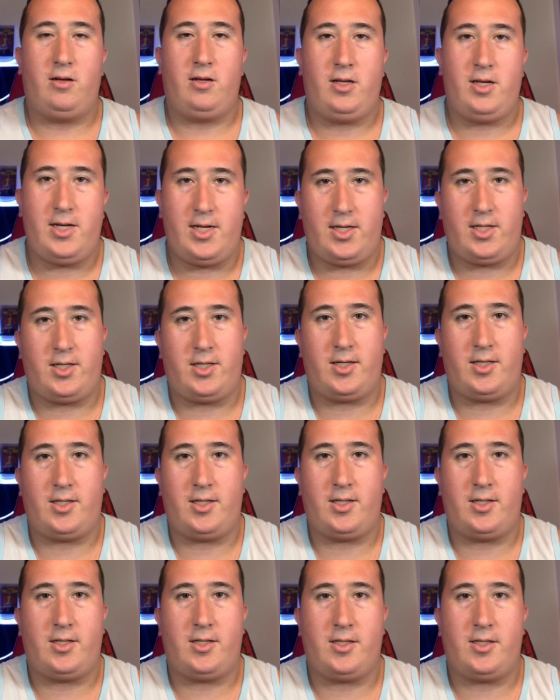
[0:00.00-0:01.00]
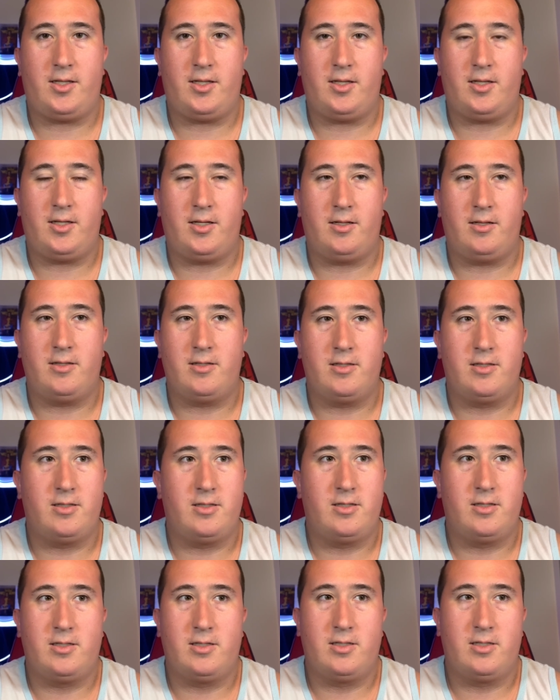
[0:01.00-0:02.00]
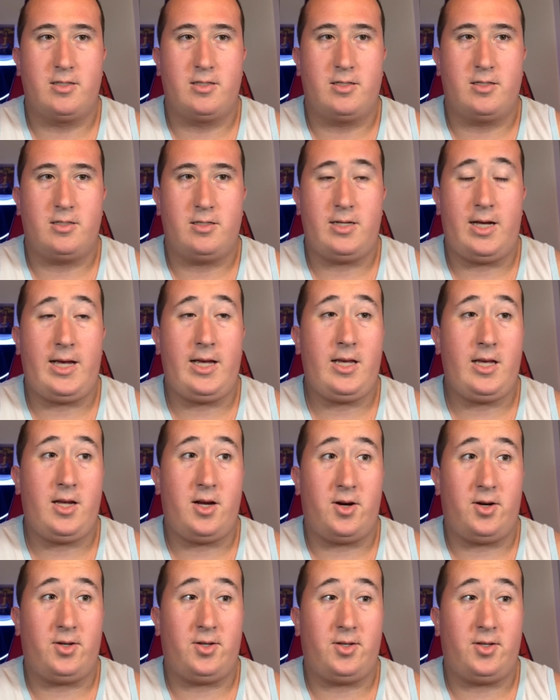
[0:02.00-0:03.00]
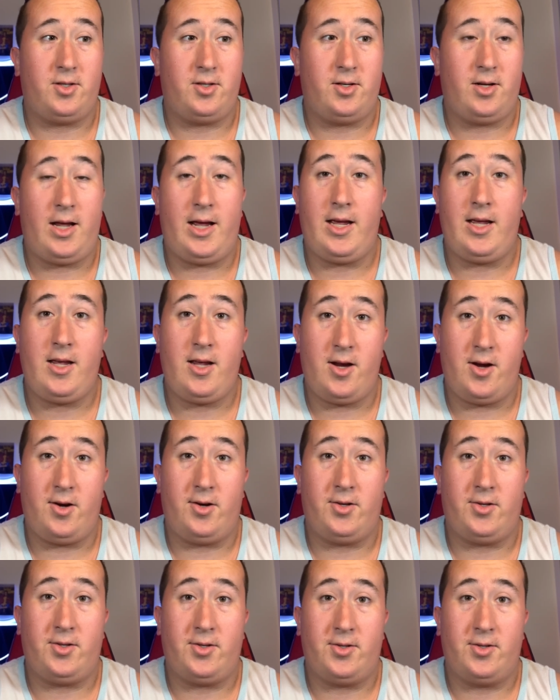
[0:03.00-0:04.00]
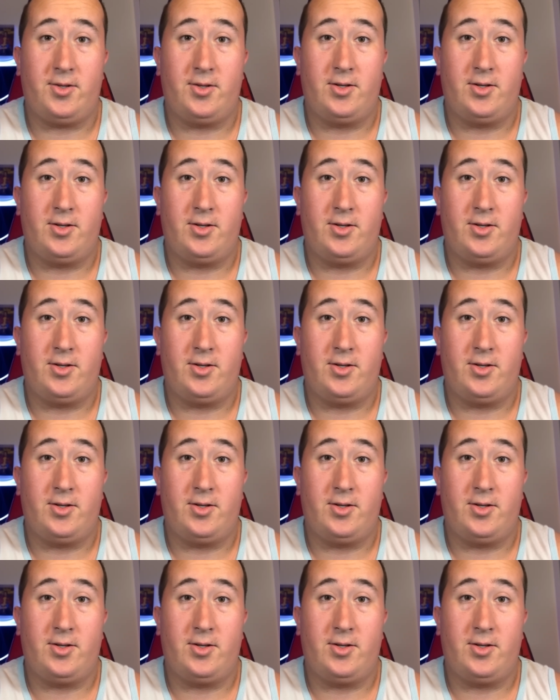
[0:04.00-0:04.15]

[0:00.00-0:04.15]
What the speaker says: it's 8 years. 8 years.